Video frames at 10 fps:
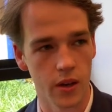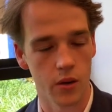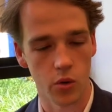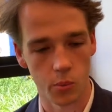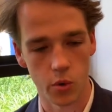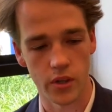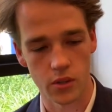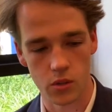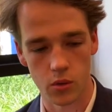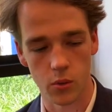and all the
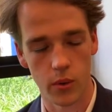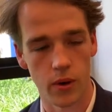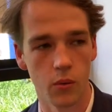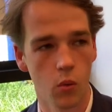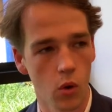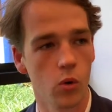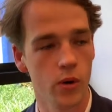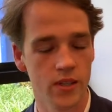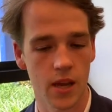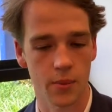boys, were
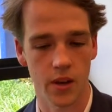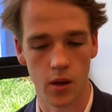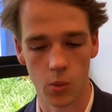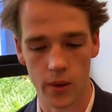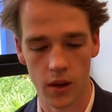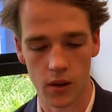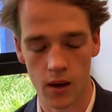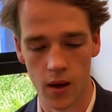always happy to help out.